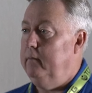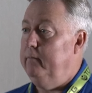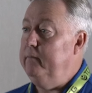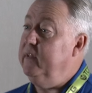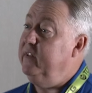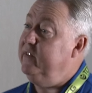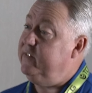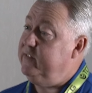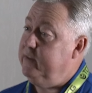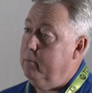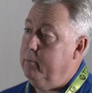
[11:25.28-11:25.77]

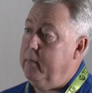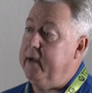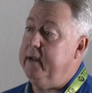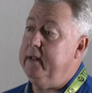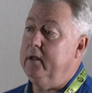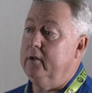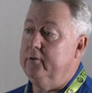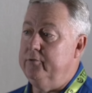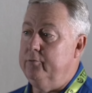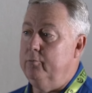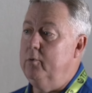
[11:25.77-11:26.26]
then somebody
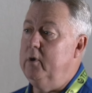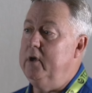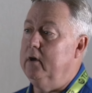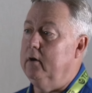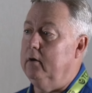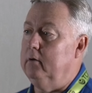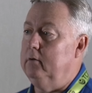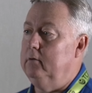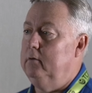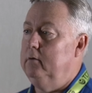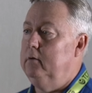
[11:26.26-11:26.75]
else
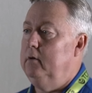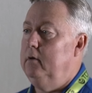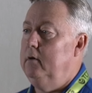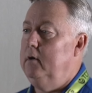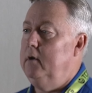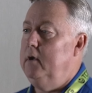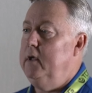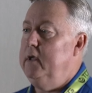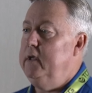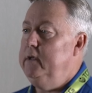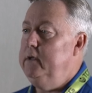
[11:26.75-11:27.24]
will.
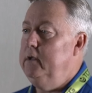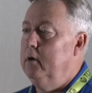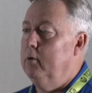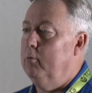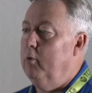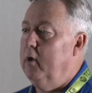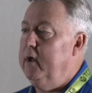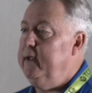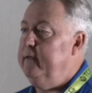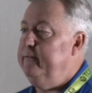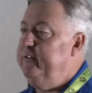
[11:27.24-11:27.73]
You know,
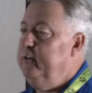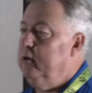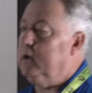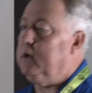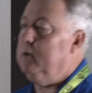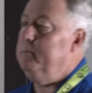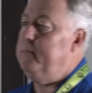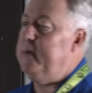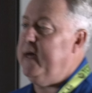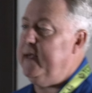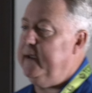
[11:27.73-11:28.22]
what if you're
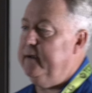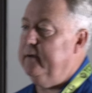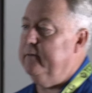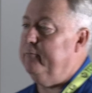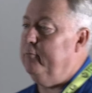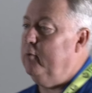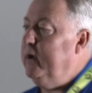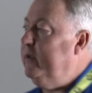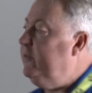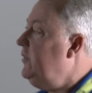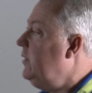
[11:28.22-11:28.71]
competitive?
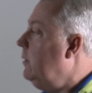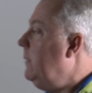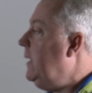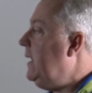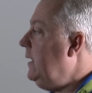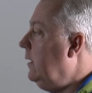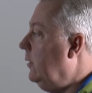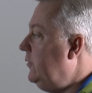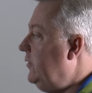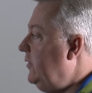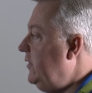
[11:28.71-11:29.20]
What if
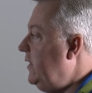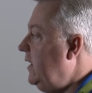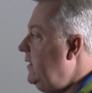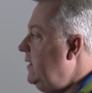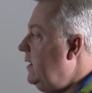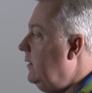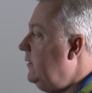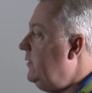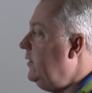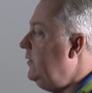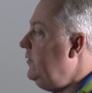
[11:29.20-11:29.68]
somebody else is in
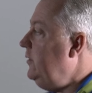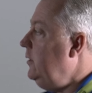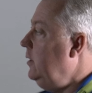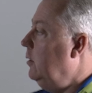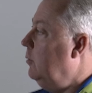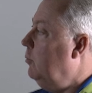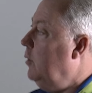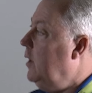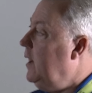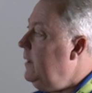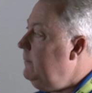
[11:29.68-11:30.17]
there and says, you know
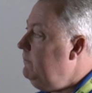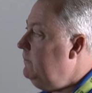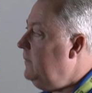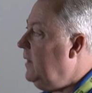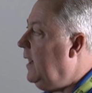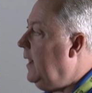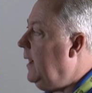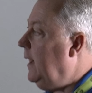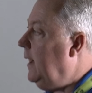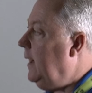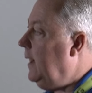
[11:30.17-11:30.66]
what,
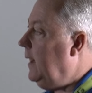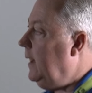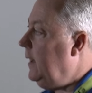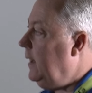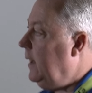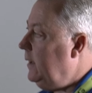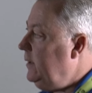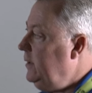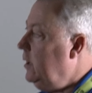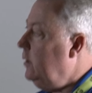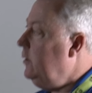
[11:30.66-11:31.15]

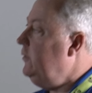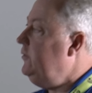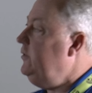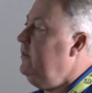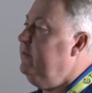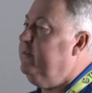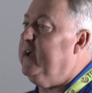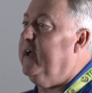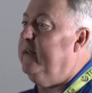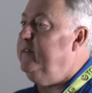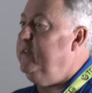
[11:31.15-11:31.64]
I notice
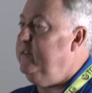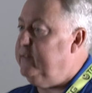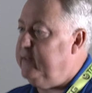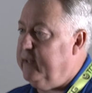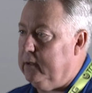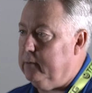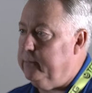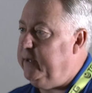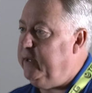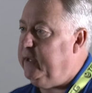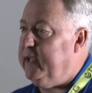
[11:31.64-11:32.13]
you've got these
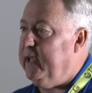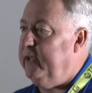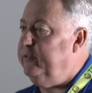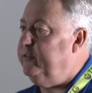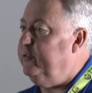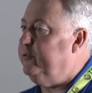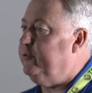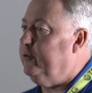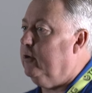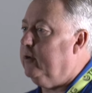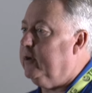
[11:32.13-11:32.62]

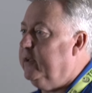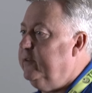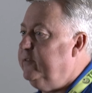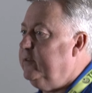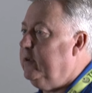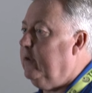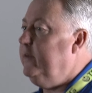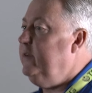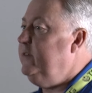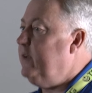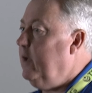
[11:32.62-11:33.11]
telecommunication circuits and
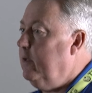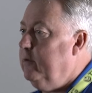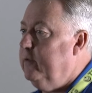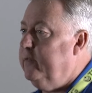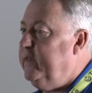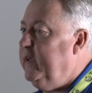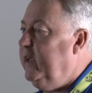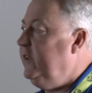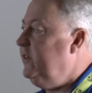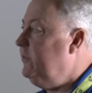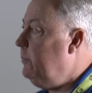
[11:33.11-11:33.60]
all these other
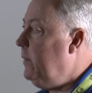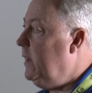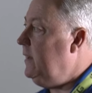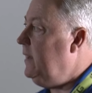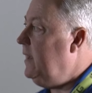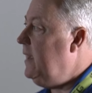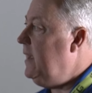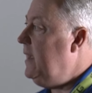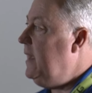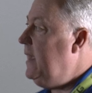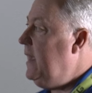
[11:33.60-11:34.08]
things, but
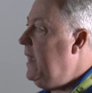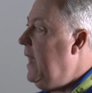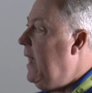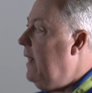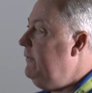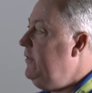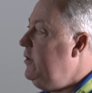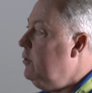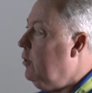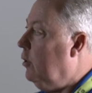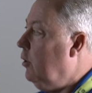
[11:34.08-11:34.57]

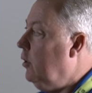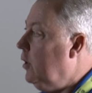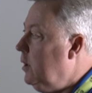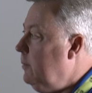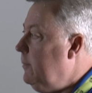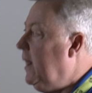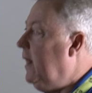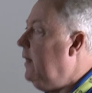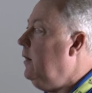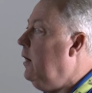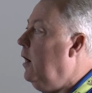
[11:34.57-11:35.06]
have you heard
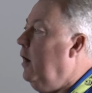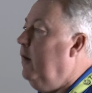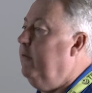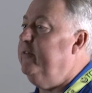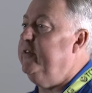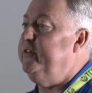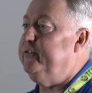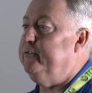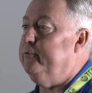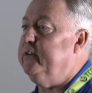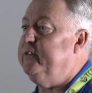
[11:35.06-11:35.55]
about
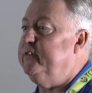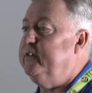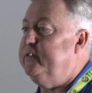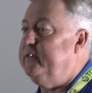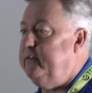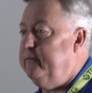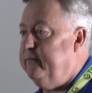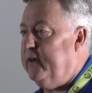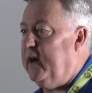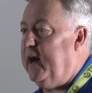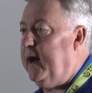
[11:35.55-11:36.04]
Office
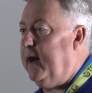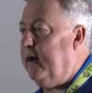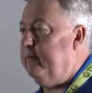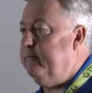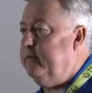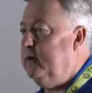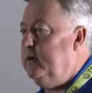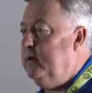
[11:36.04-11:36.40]
365?